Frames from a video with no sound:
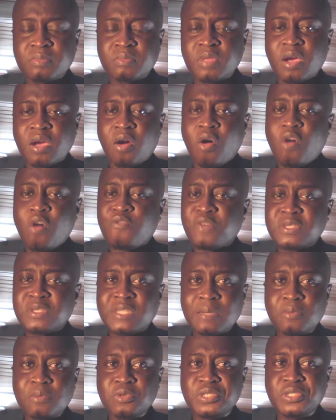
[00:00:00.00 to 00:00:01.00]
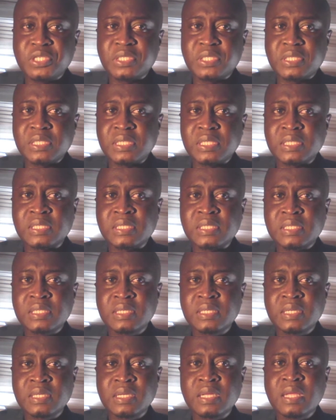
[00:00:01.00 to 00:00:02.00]
comfortable seating,
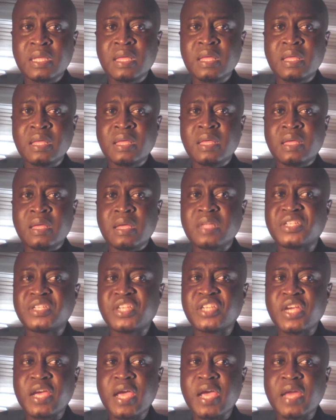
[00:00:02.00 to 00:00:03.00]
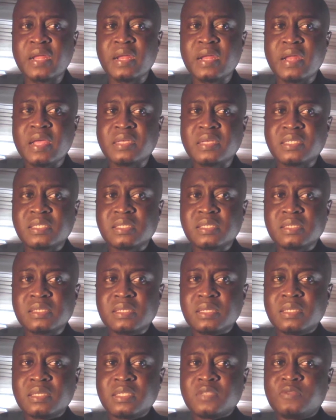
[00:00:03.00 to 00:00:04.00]
a chair and a desk.
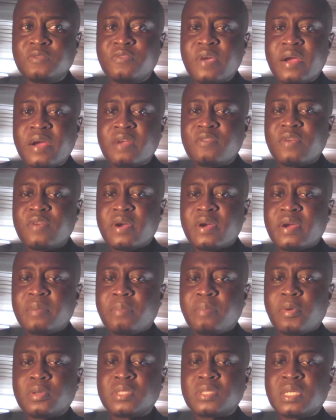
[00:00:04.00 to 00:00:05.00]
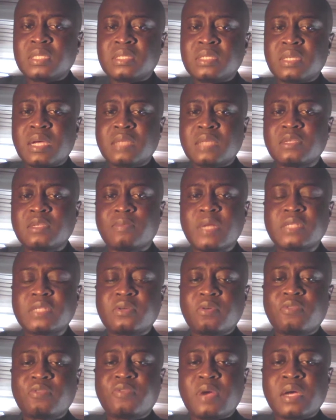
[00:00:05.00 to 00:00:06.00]
This is very, very important, as a matter
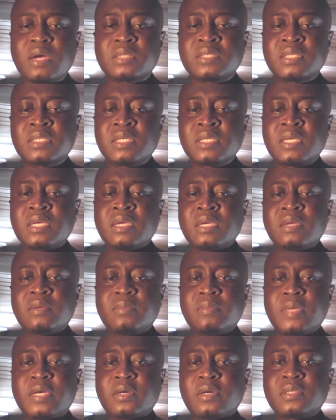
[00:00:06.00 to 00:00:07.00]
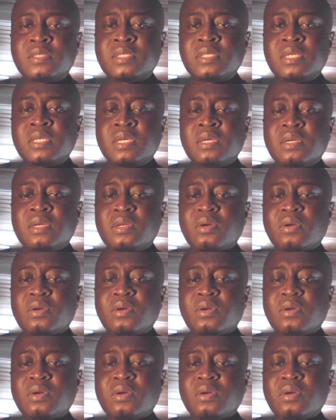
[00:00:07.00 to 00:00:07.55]
of fact, because your